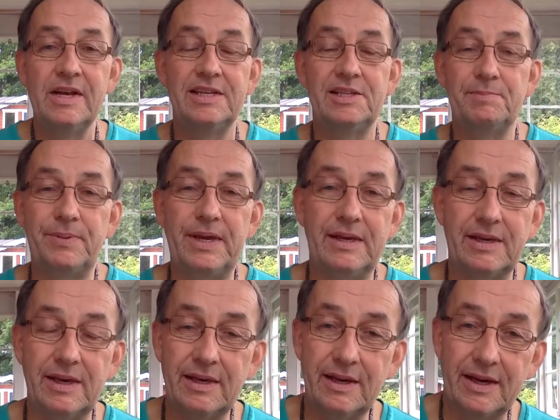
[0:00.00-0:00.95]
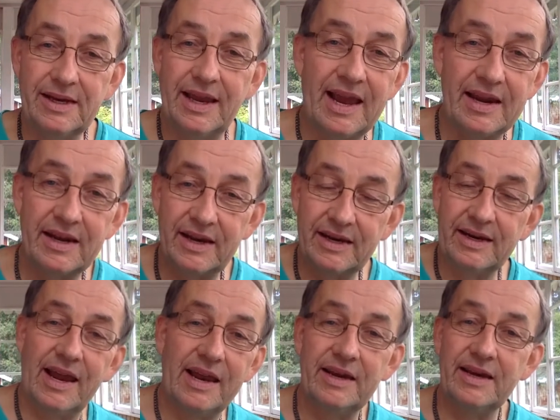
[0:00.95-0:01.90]
speaking again and
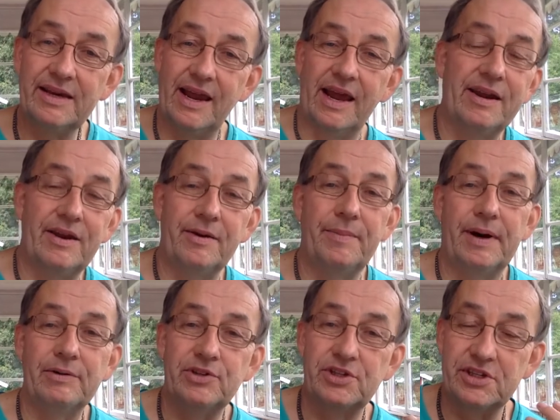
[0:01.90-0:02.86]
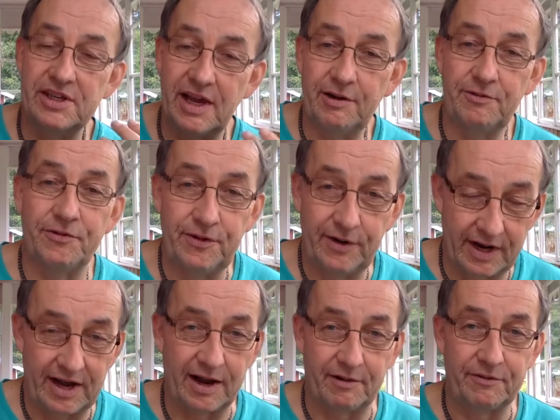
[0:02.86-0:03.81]
again and again about self
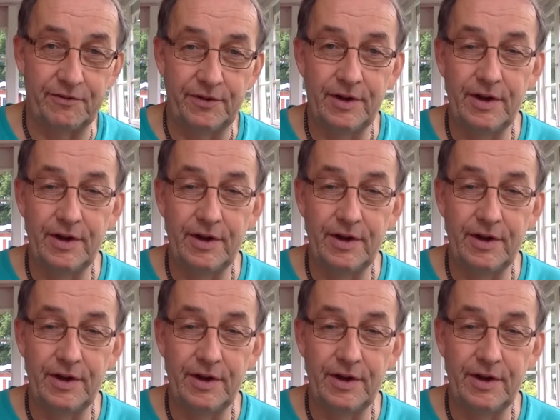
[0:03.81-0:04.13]
love